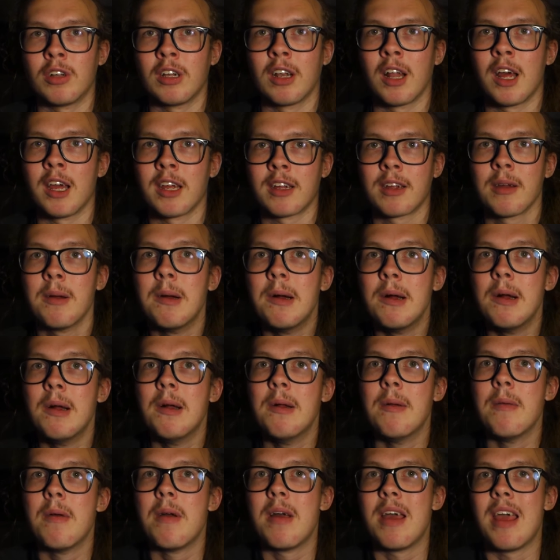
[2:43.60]
the like
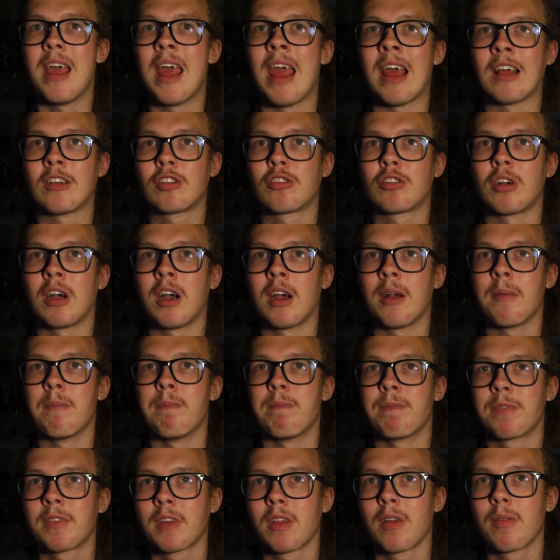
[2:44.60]
extra
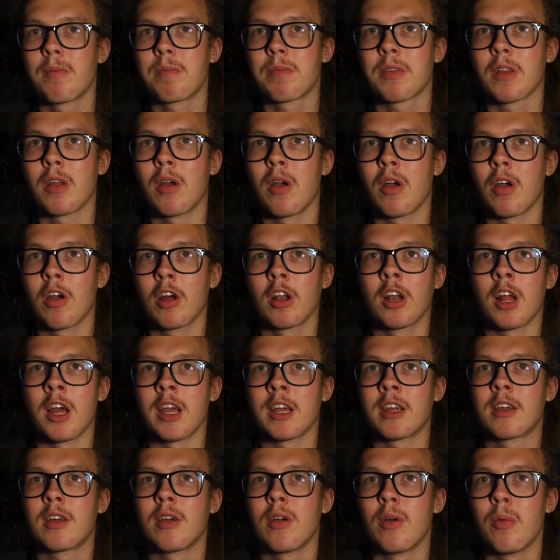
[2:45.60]

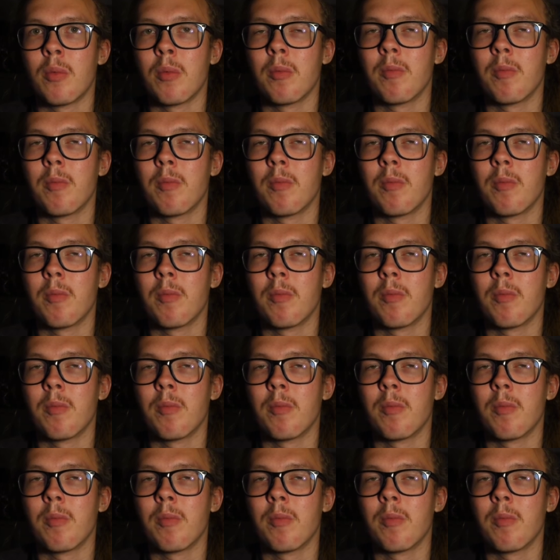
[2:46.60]
like